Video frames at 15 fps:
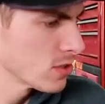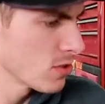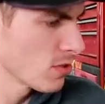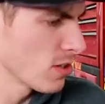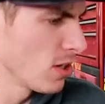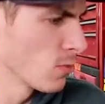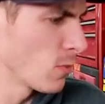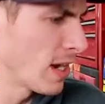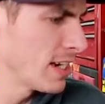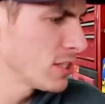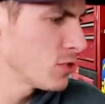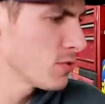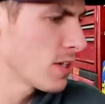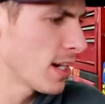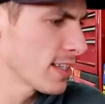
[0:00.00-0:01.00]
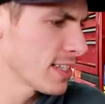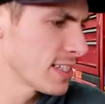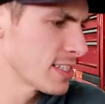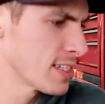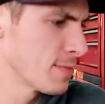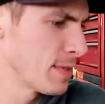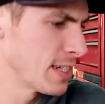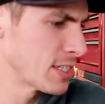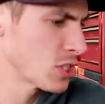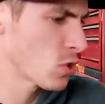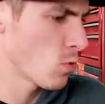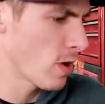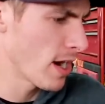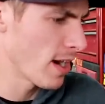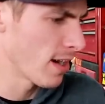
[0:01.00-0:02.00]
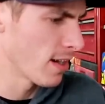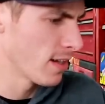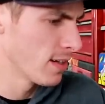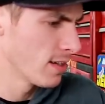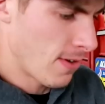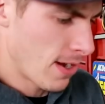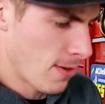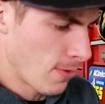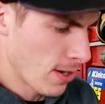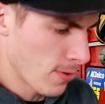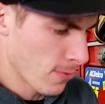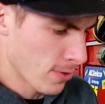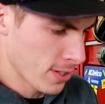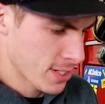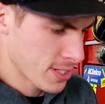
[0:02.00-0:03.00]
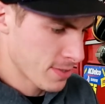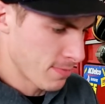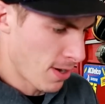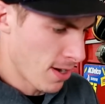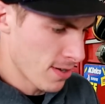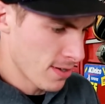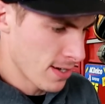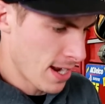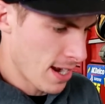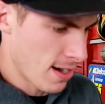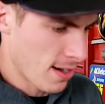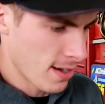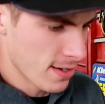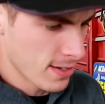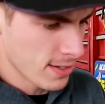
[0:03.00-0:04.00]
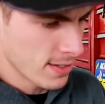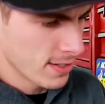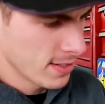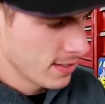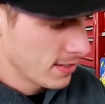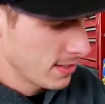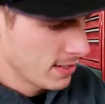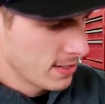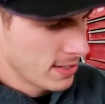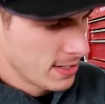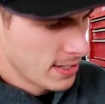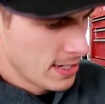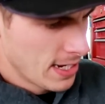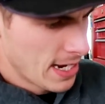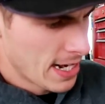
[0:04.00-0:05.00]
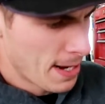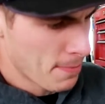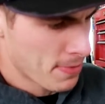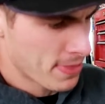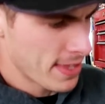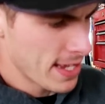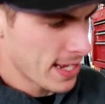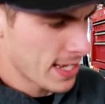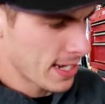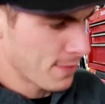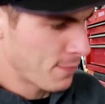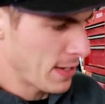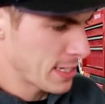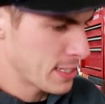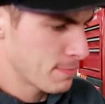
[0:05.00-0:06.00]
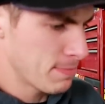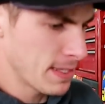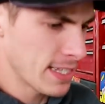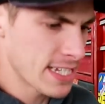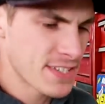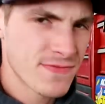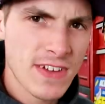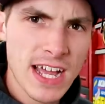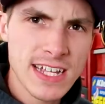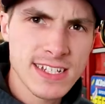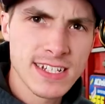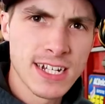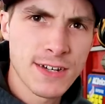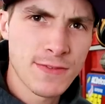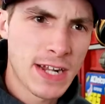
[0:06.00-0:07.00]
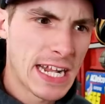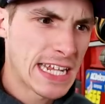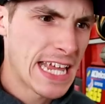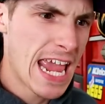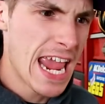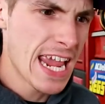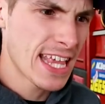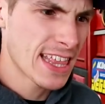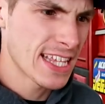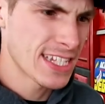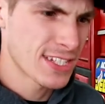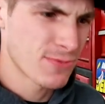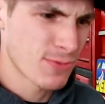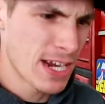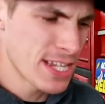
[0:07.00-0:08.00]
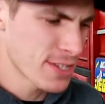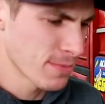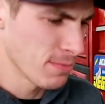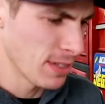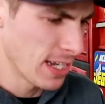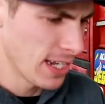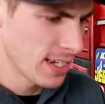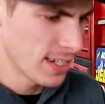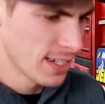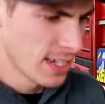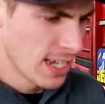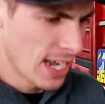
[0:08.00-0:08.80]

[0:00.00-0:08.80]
So Dalton, why did you cut this to be a square? I wanna work smarter, not harder. And I'm thinking if I spin this fast enough and I take this razor blade